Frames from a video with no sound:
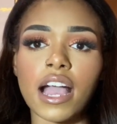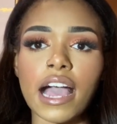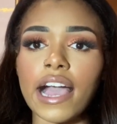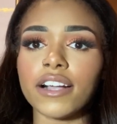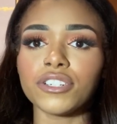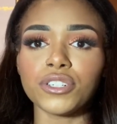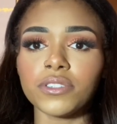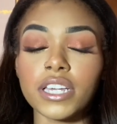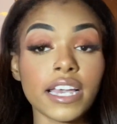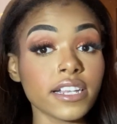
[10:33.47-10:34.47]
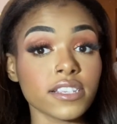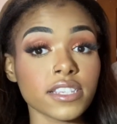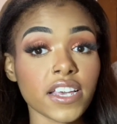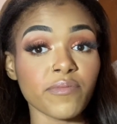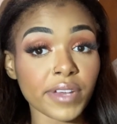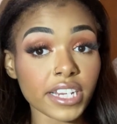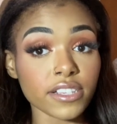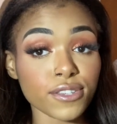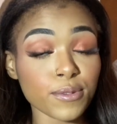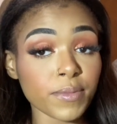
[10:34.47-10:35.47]
actually, and to save money
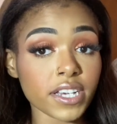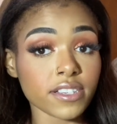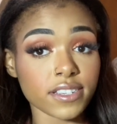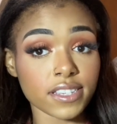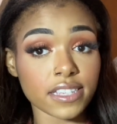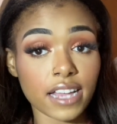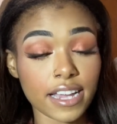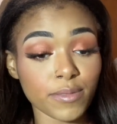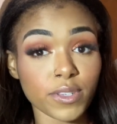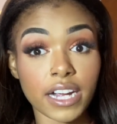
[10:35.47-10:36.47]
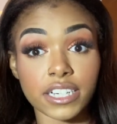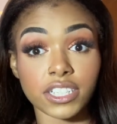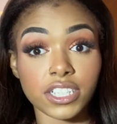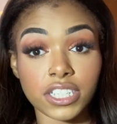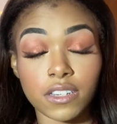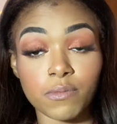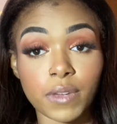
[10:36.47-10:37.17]
too, because these items are actually cheap.